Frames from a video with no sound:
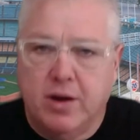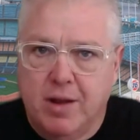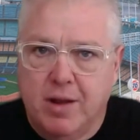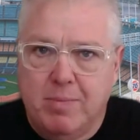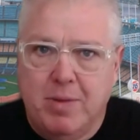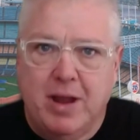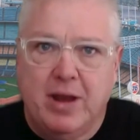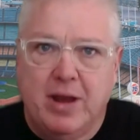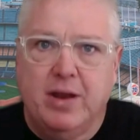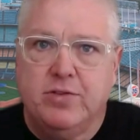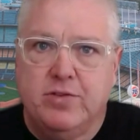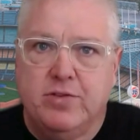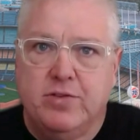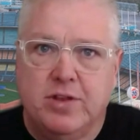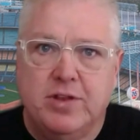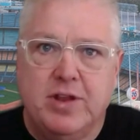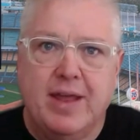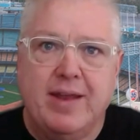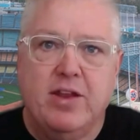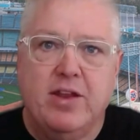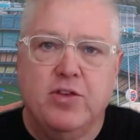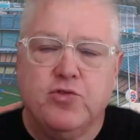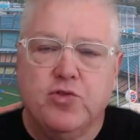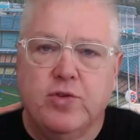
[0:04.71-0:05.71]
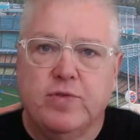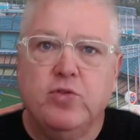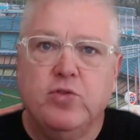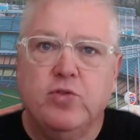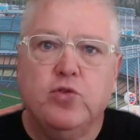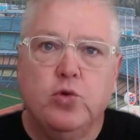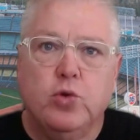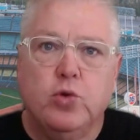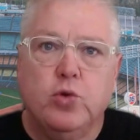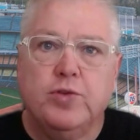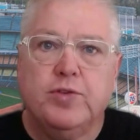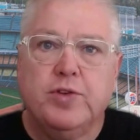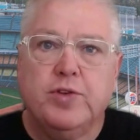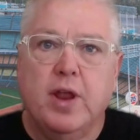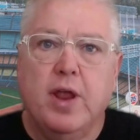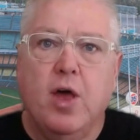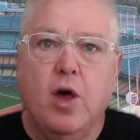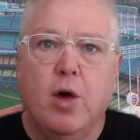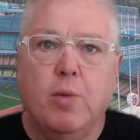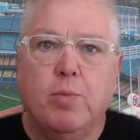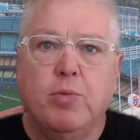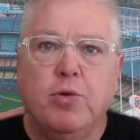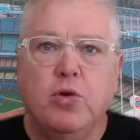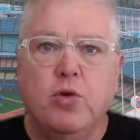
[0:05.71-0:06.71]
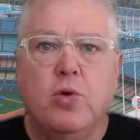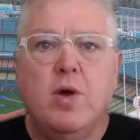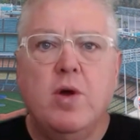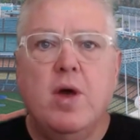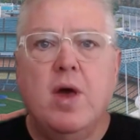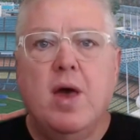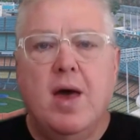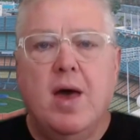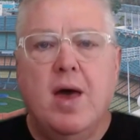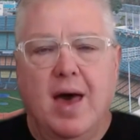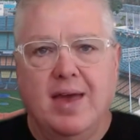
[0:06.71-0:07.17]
Unabated is a data-driven tool. It's going to help you